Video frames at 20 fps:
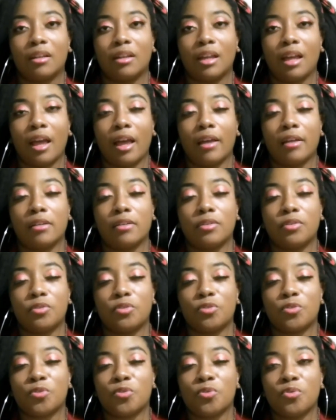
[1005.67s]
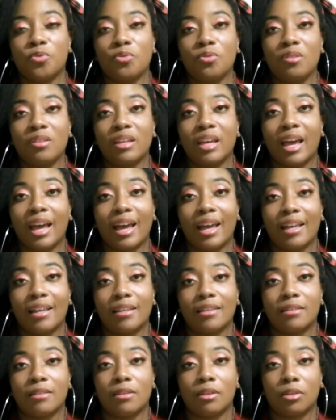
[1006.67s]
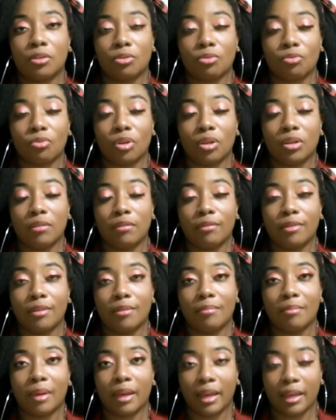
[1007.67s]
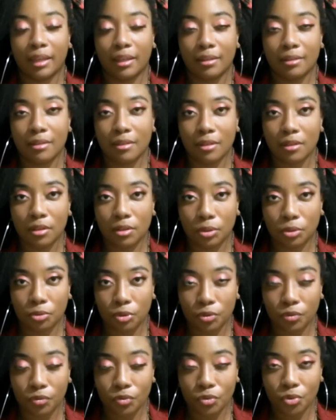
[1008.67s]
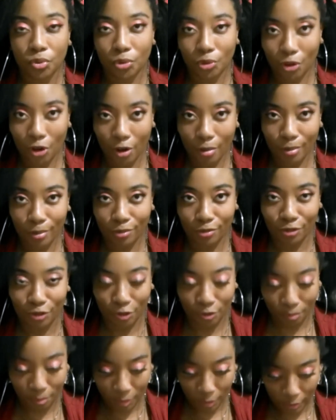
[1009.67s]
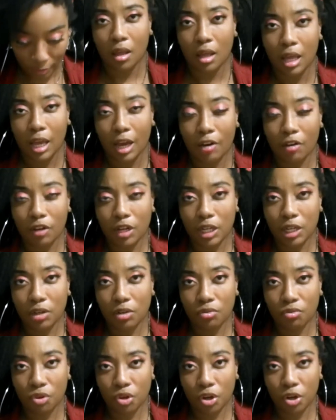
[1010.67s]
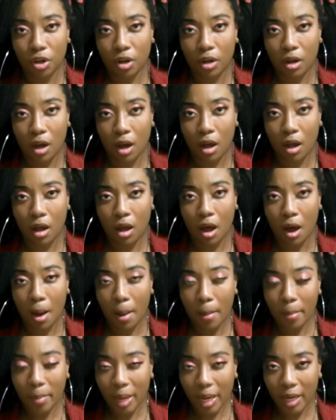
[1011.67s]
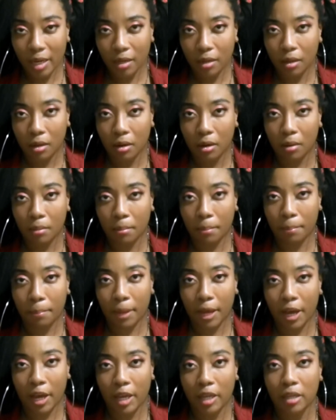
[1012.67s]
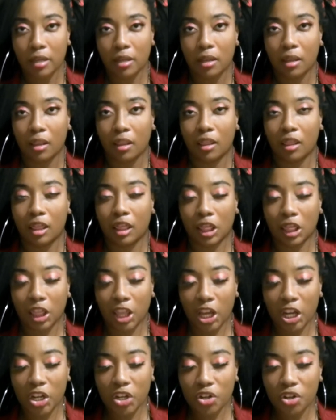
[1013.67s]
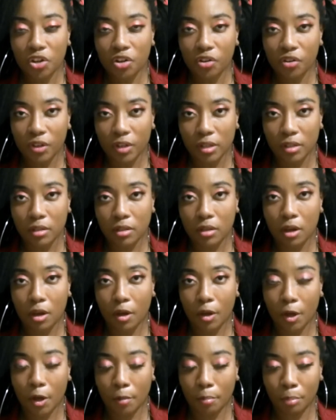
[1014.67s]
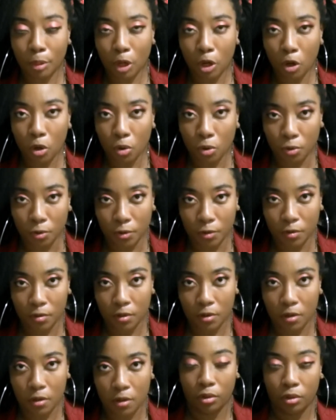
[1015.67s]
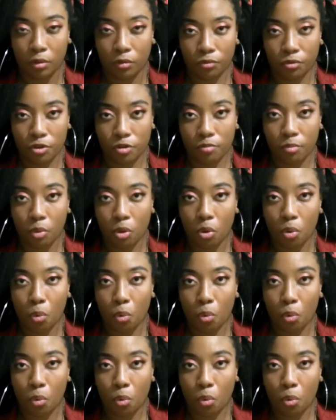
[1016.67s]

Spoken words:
as soon as the 3 of them enter the Gryffindor common room, Harry and Ron are met by thunderous applause from